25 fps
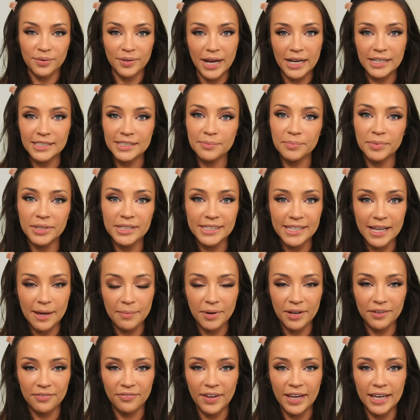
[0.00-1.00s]
next I'm going to set
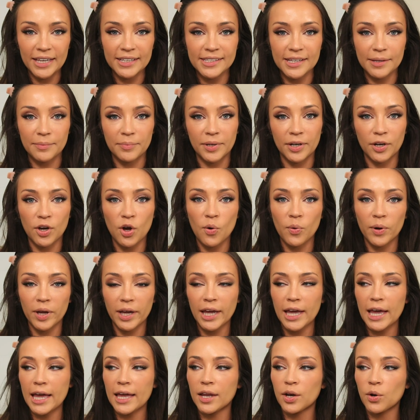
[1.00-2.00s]
my face. I'm going to
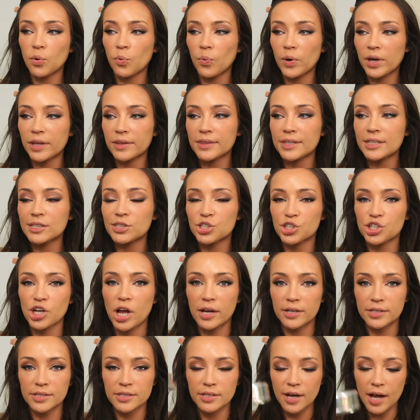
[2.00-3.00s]
going in with the
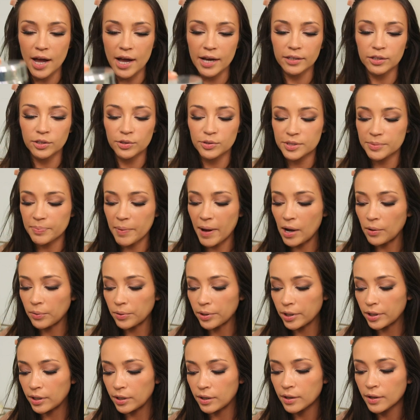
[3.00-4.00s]
Chantecaille loose
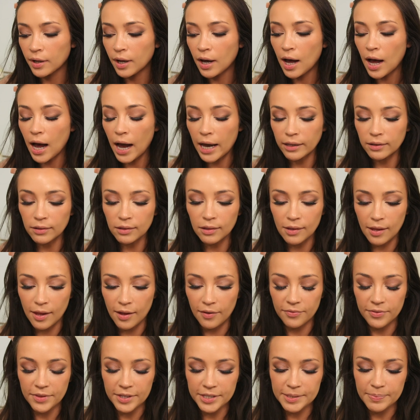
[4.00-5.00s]
powder. I
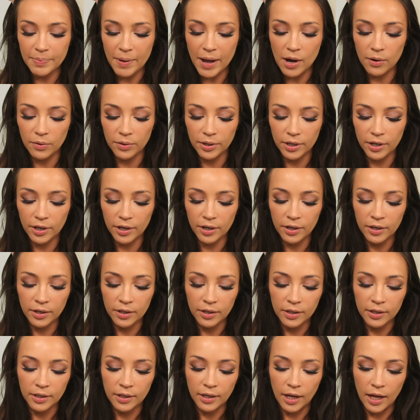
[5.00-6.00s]
love this powder.
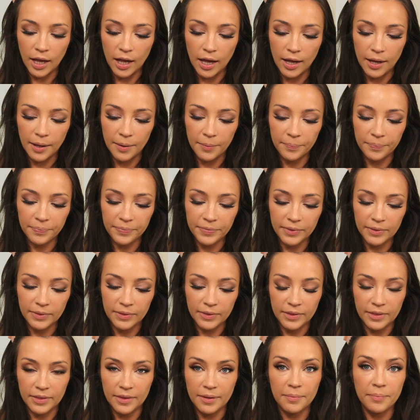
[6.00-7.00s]
Um,
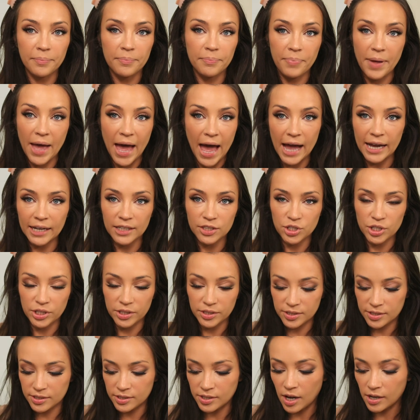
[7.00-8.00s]
the packaging
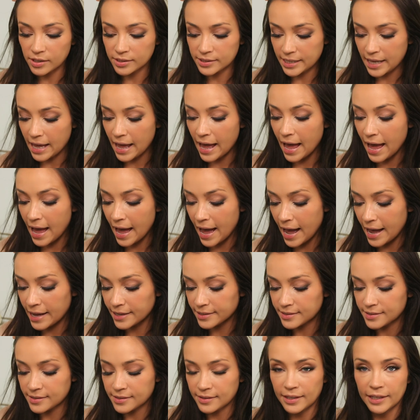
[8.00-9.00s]
sucks
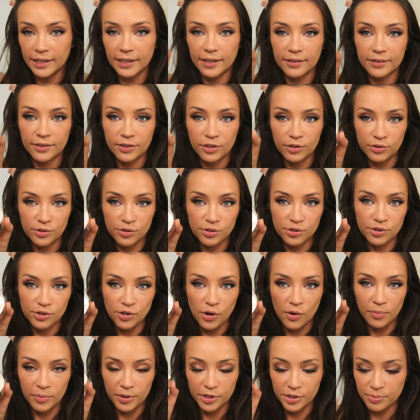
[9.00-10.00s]
ass. Like there's
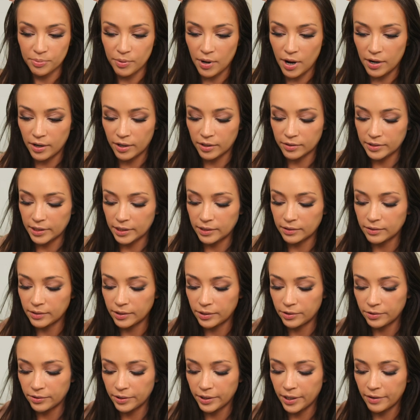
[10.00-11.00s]
so much product like
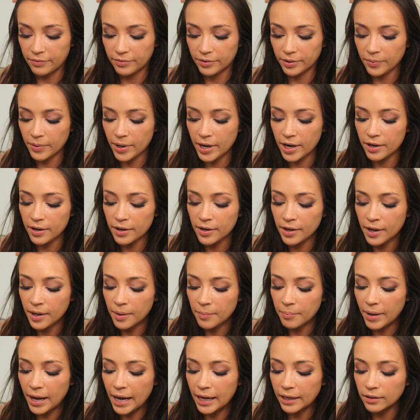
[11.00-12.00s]
literally everywhere.
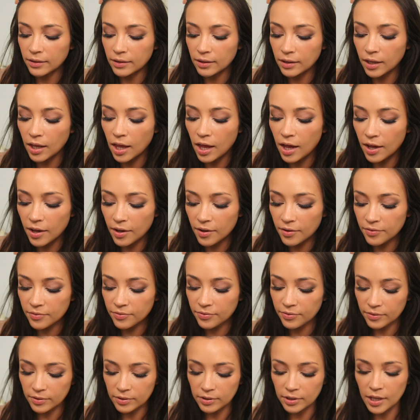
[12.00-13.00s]
But I
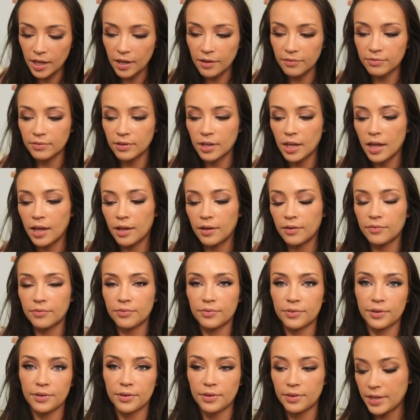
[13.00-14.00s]
love, love,
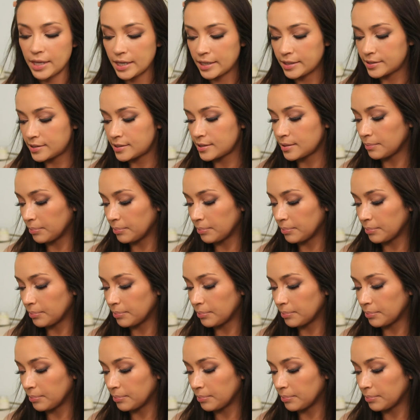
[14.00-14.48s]
love this